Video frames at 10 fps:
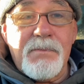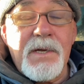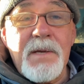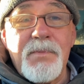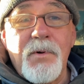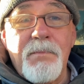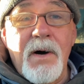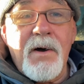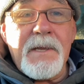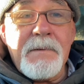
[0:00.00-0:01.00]
When I bought
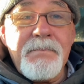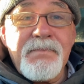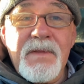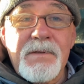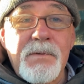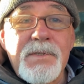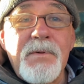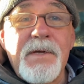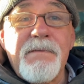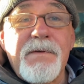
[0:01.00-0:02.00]
mine, there was
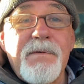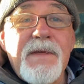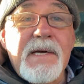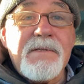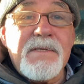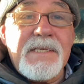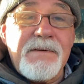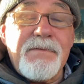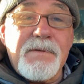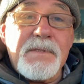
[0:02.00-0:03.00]
only a few thousand
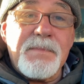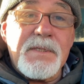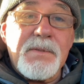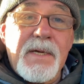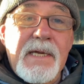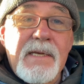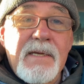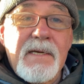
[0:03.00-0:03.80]
difference between